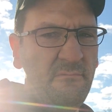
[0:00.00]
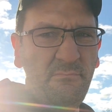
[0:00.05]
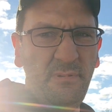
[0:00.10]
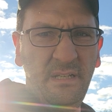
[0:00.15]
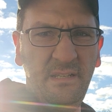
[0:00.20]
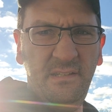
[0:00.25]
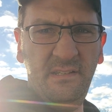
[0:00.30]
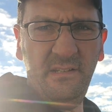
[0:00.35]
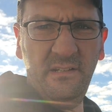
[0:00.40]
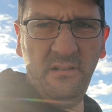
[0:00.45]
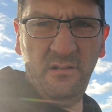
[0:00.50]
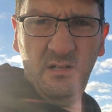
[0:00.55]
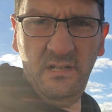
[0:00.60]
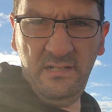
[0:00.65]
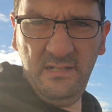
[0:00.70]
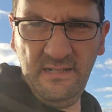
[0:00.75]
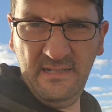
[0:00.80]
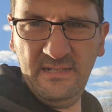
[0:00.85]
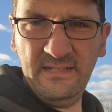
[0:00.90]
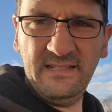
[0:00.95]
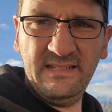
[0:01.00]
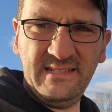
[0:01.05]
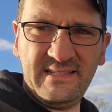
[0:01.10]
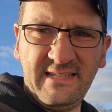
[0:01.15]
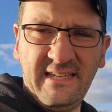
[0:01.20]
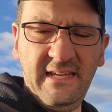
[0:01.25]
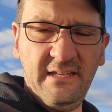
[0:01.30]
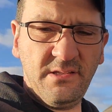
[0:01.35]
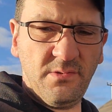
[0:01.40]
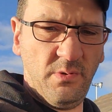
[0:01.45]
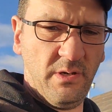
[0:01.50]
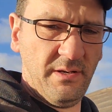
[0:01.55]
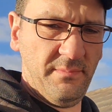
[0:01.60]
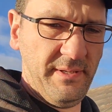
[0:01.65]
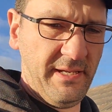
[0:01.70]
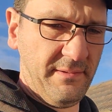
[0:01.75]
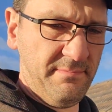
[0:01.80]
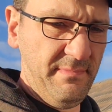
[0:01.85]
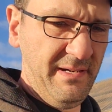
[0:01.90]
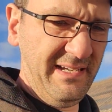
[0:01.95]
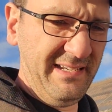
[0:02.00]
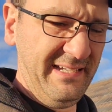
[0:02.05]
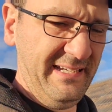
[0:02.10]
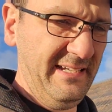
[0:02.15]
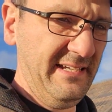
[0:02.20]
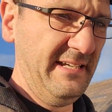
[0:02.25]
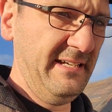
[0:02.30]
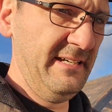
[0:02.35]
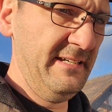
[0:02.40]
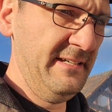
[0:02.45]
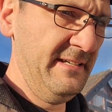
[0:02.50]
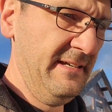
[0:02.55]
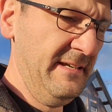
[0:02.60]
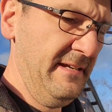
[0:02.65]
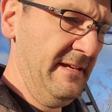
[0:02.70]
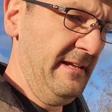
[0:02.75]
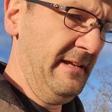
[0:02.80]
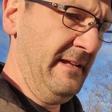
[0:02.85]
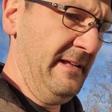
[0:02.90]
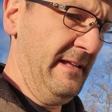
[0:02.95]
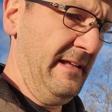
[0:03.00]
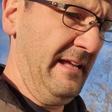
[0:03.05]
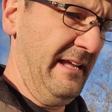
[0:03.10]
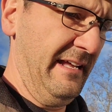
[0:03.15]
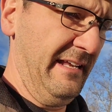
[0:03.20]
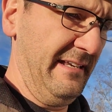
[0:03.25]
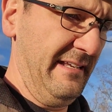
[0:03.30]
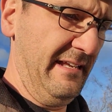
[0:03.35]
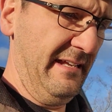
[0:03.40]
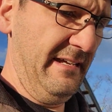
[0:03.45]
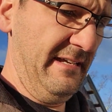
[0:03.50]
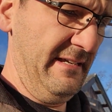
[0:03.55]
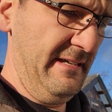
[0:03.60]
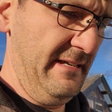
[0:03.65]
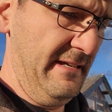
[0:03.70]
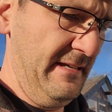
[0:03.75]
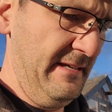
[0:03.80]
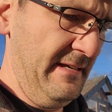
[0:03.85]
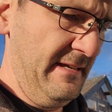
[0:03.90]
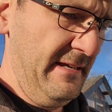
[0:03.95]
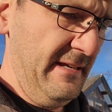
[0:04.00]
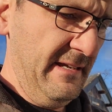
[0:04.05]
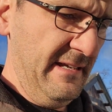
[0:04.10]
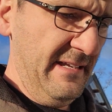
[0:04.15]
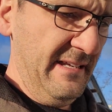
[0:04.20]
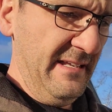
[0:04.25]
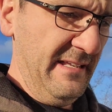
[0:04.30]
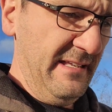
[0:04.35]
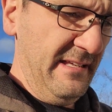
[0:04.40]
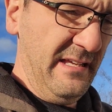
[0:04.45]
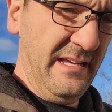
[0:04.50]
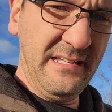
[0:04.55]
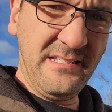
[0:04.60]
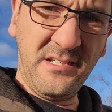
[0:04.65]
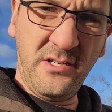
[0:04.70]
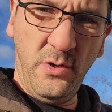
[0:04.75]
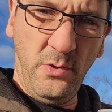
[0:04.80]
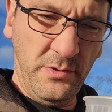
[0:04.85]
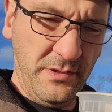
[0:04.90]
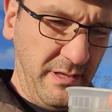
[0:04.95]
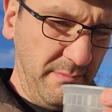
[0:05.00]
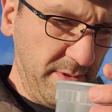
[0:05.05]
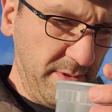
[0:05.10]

But you know, these kids want to make money, and it's cold.